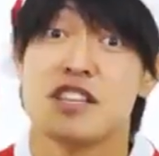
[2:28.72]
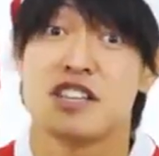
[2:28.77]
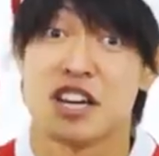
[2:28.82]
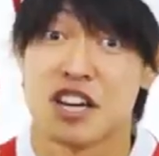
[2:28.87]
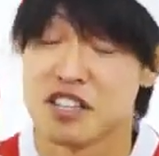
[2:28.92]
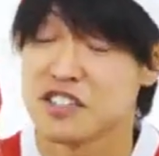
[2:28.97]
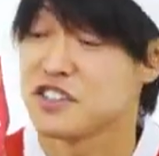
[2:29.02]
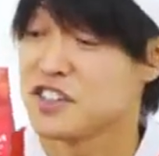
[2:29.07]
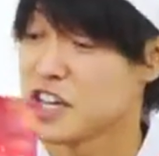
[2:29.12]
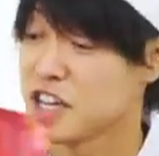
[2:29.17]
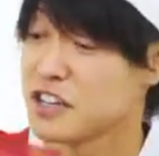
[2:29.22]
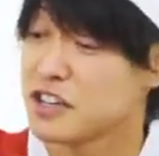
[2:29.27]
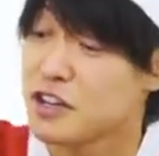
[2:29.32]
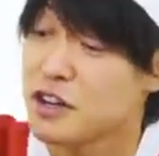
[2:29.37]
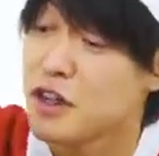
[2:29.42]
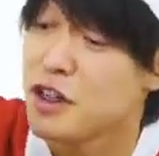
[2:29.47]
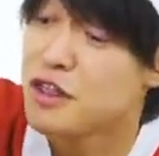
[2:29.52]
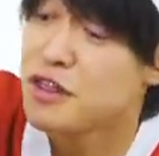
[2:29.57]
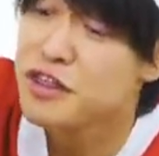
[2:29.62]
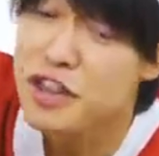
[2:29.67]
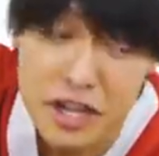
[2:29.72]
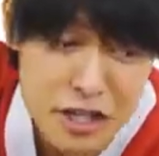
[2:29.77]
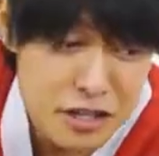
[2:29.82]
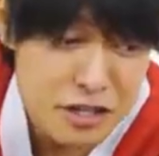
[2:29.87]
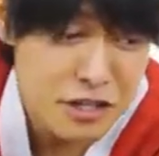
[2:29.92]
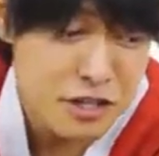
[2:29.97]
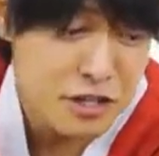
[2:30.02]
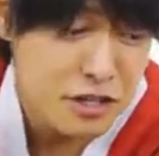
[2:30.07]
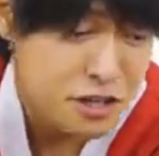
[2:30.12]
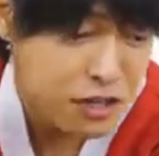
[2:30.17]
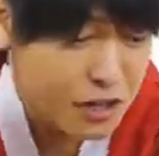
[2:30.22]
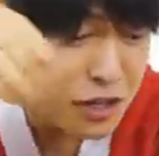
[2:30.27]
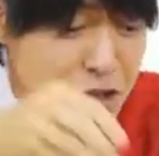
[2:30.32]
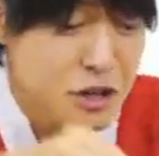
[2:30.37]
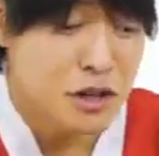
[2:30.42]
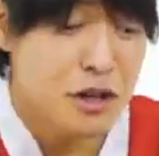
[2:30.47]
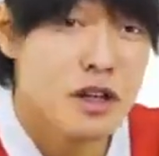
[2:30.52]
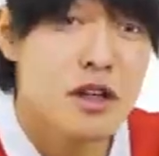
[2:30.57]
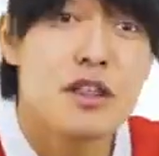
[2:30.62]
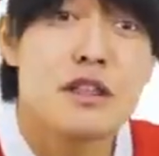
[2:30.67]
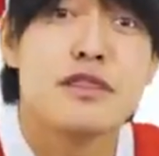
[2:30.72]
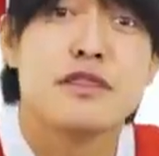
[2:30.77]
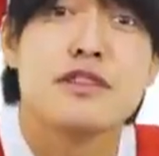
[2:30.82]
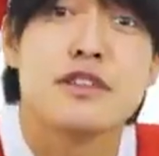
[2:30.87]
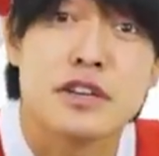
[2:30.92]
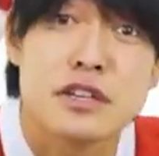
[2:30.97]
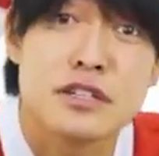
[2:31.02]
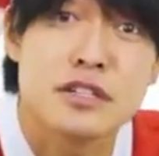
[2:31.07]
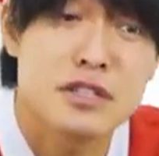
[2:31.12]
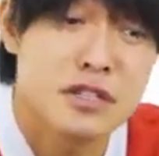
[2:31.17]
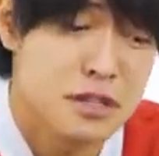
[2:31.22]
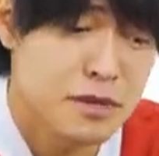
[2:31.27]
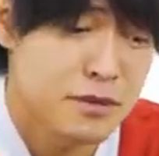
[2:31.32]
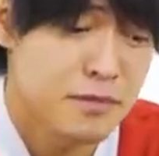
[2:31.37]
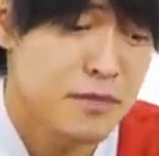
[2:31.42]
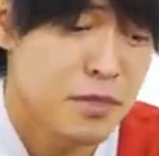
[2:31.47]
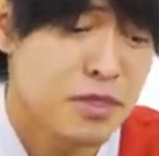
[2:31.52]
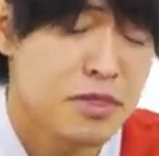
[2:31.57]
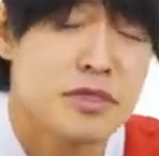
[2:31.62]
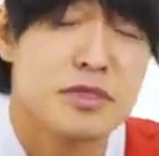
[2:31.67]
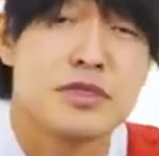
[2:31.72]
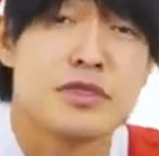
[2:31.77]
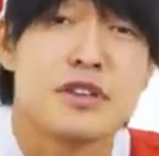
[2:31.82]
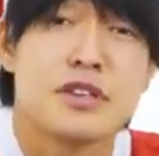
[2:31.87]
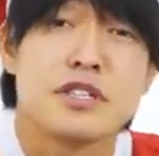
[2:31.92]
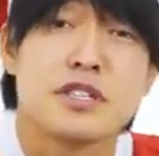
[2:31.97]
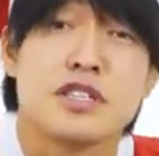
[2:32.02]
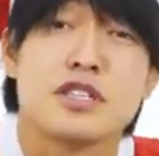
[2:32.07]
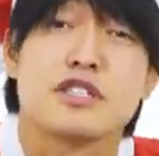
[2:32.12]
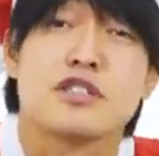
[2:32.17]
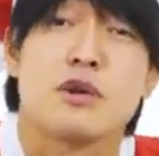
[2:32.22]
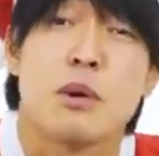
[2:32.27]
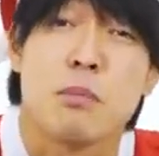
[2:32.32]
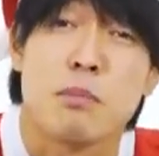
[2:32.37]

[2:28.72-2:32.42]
Just like this. This is so